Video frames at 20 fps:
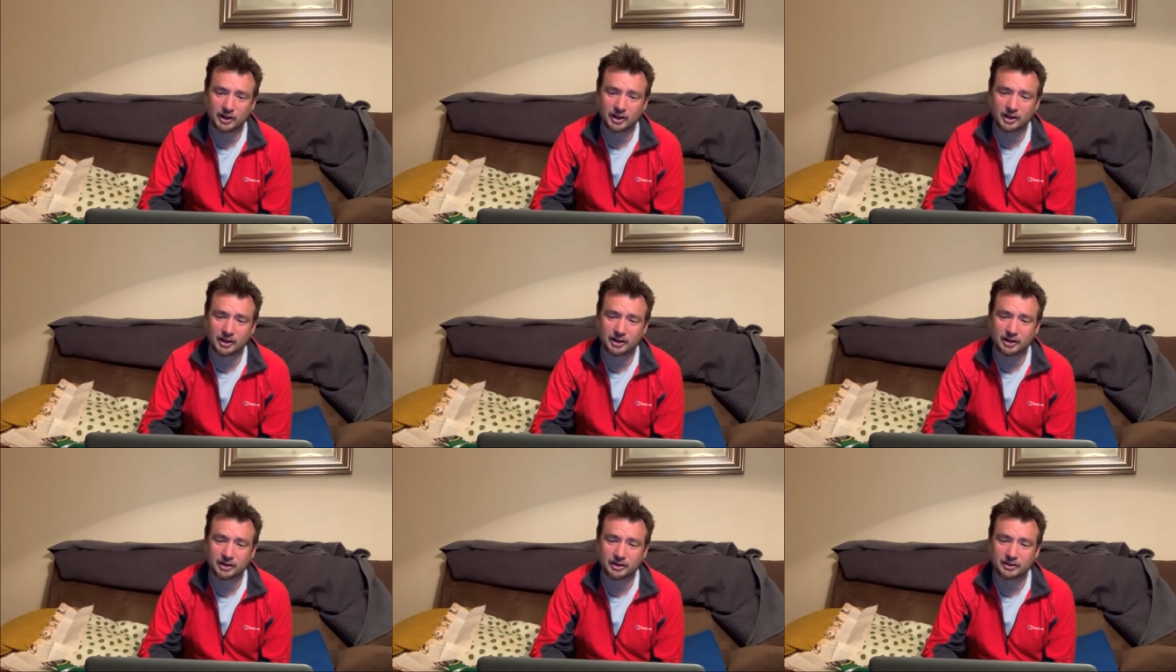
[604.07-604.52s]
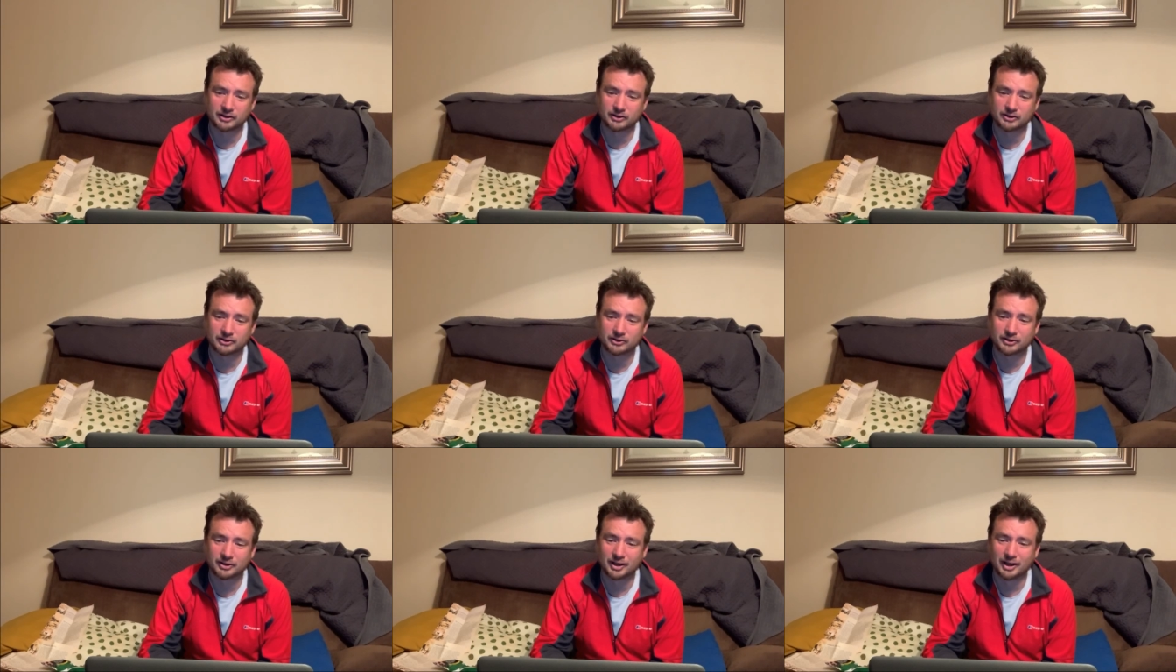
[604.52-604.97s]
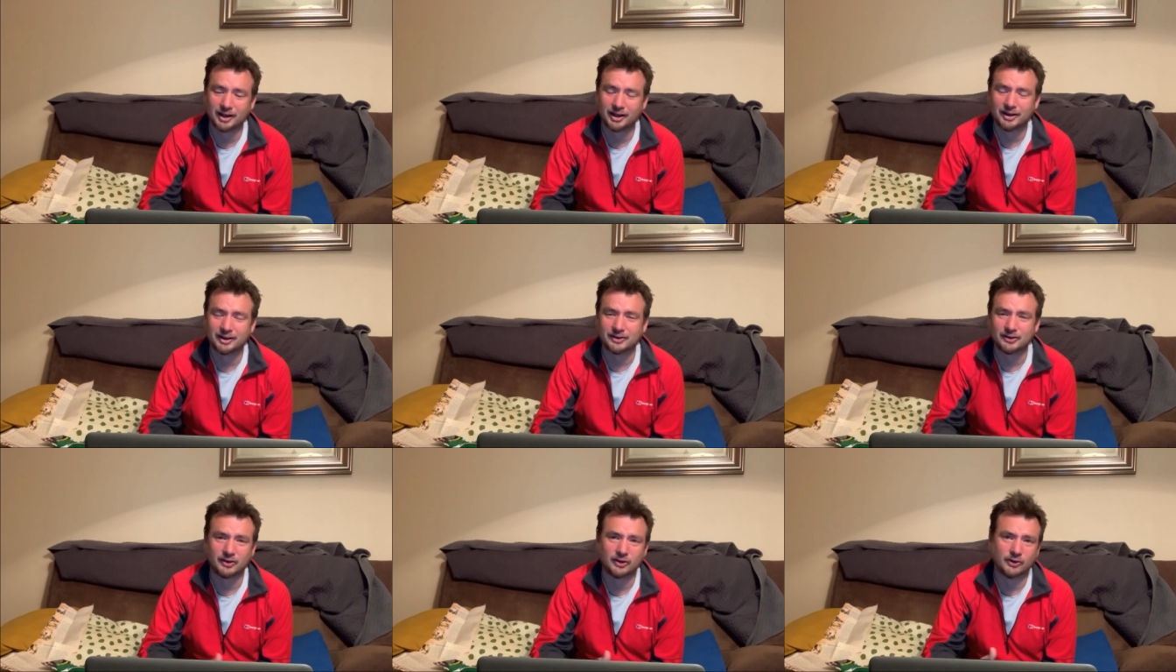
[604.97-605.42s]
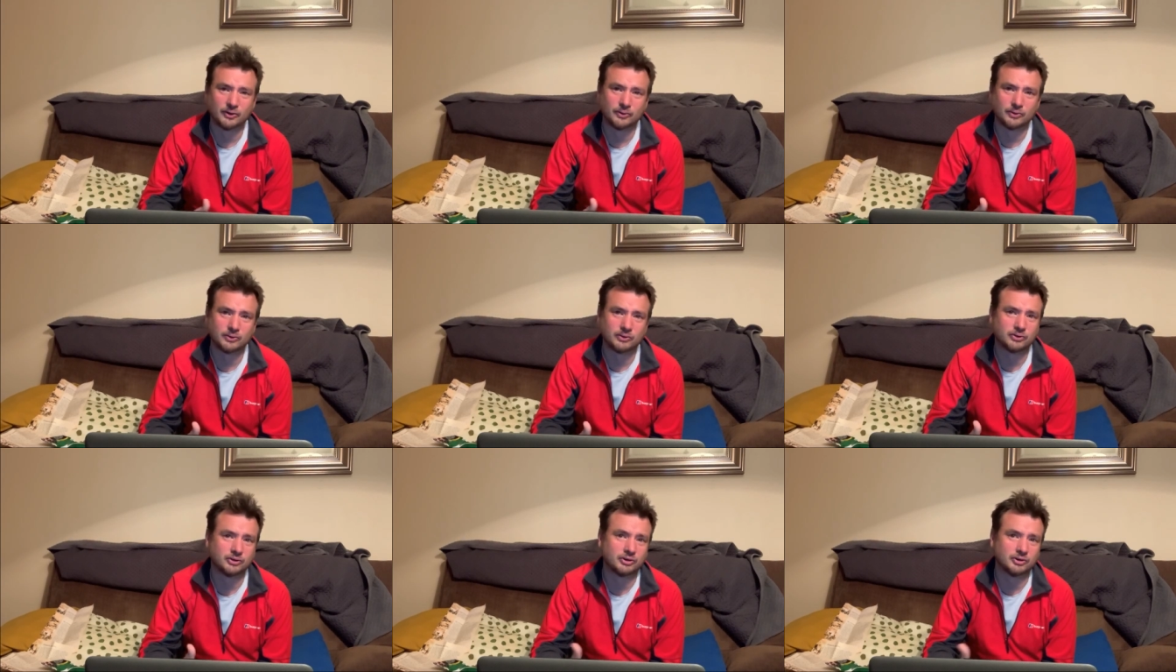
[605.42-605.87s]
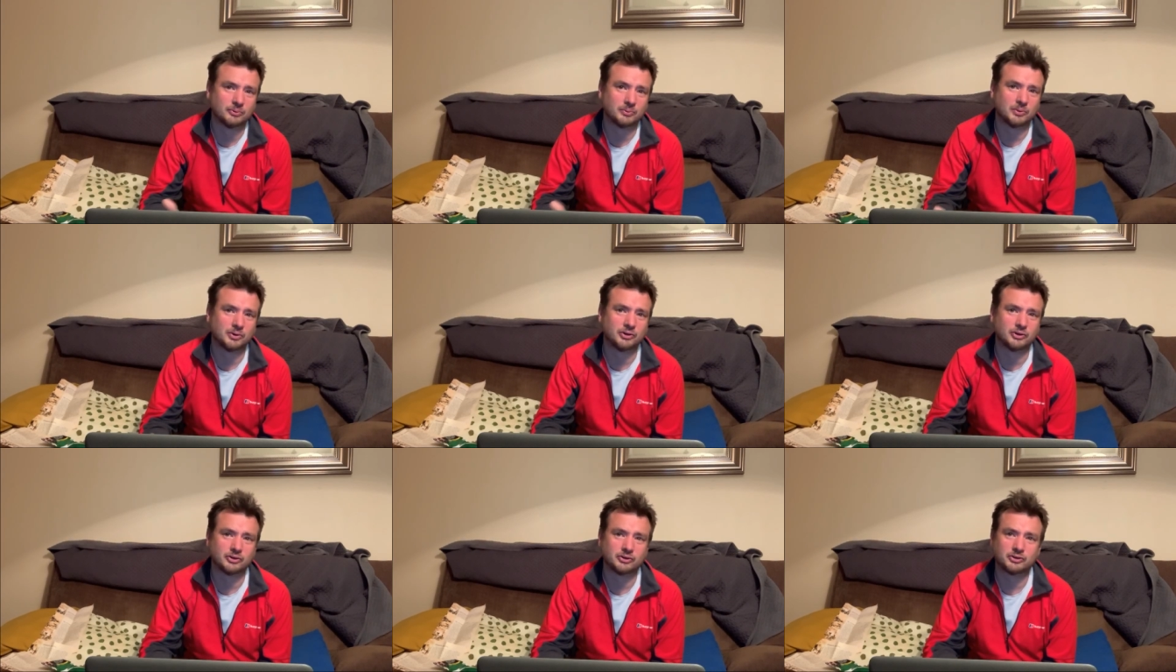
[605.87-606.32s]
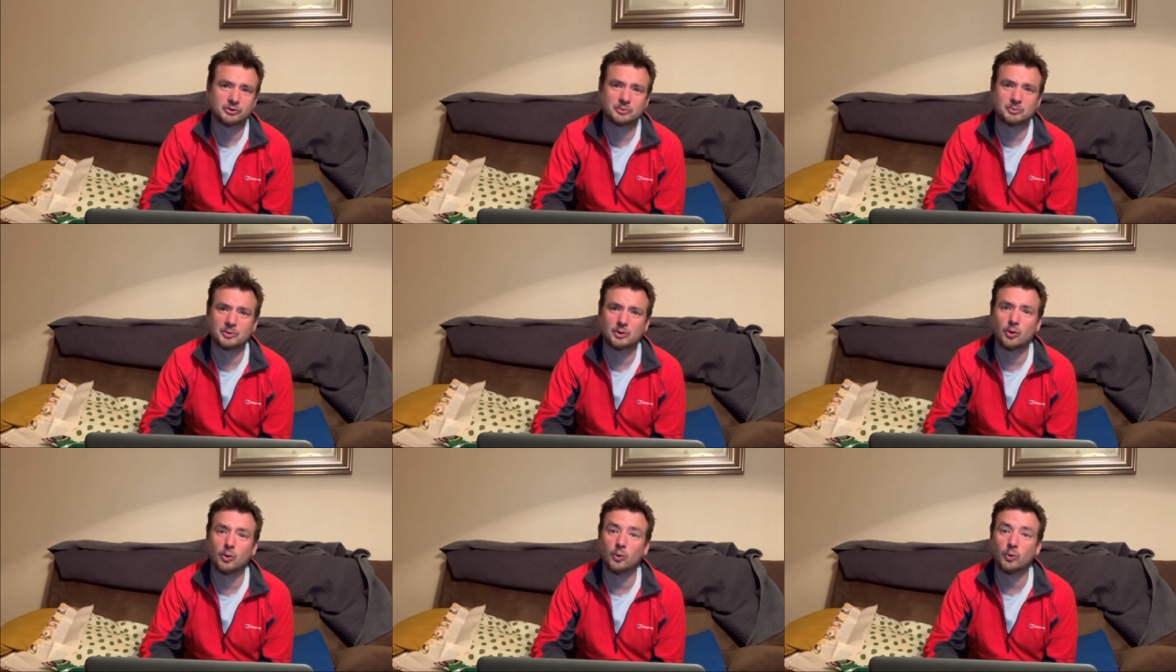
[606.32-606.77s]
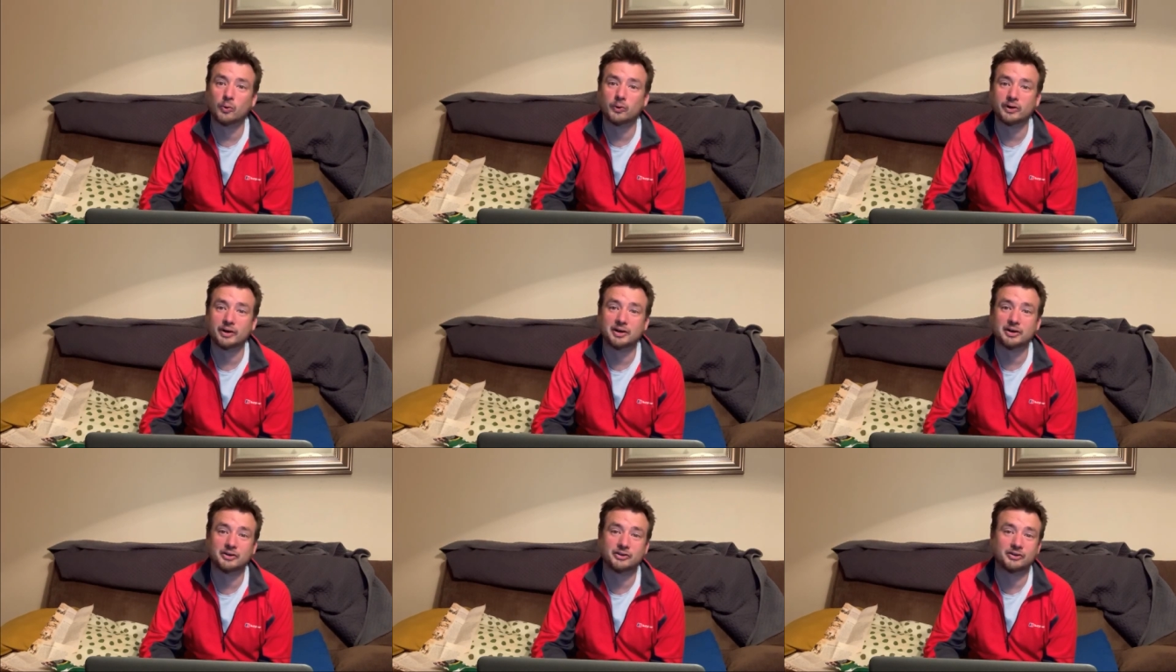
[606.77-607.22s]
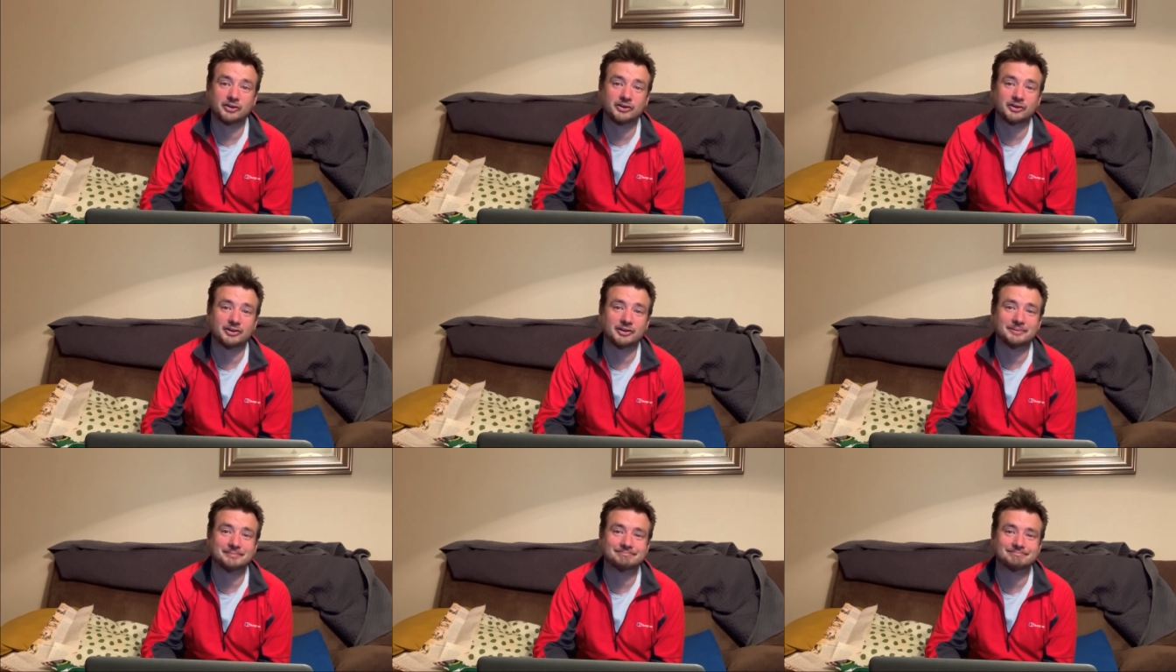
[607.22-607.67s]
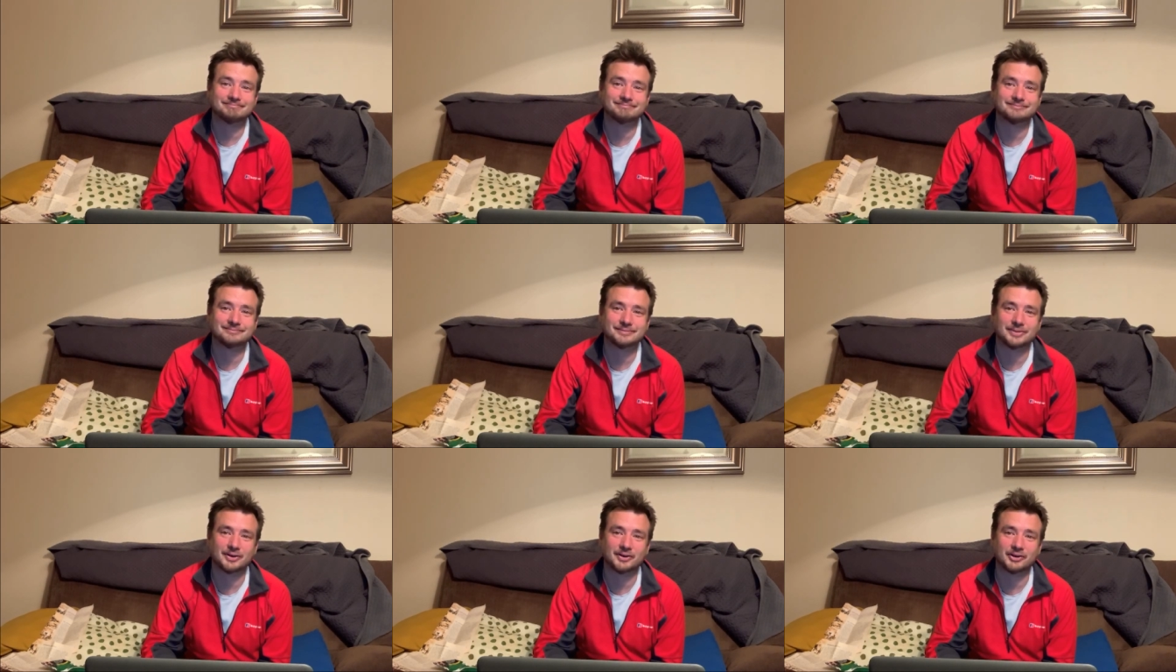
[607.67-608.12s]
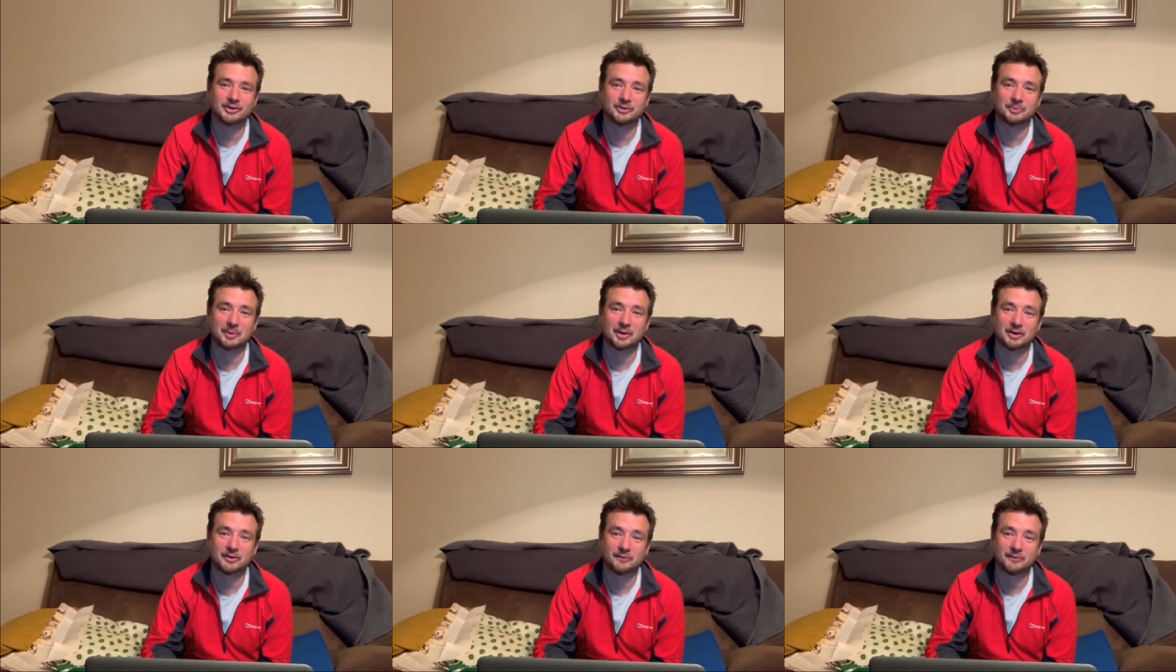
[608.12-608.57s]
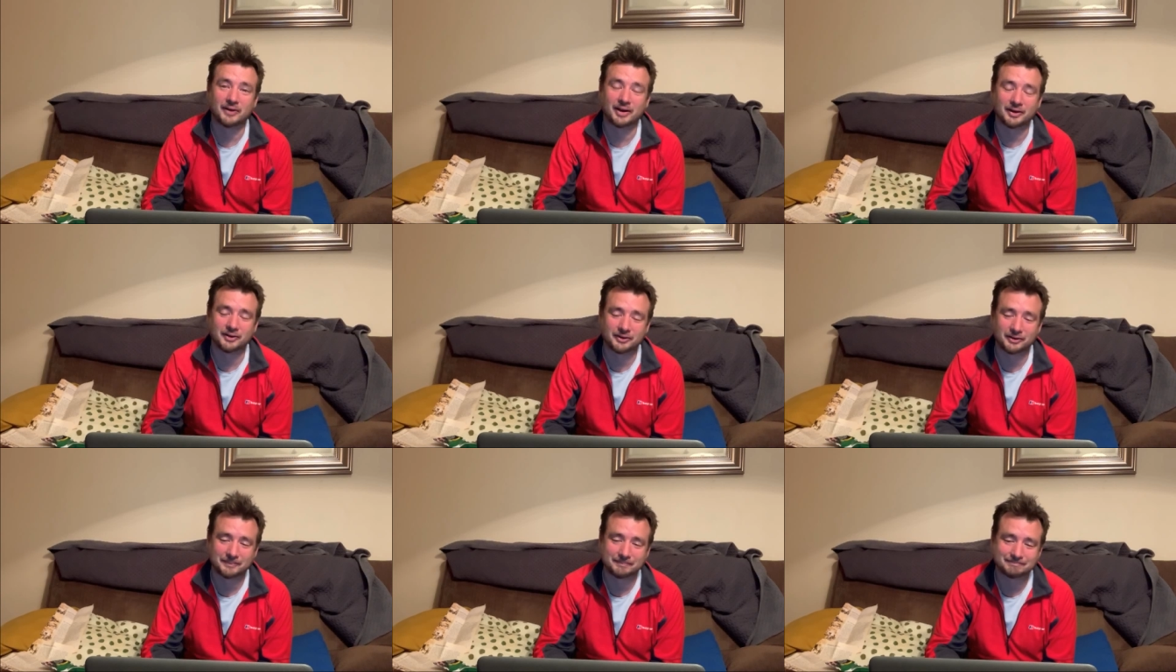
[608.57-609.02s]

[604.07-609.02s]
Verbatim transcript: and those that were just caught in the city by the spell of fate.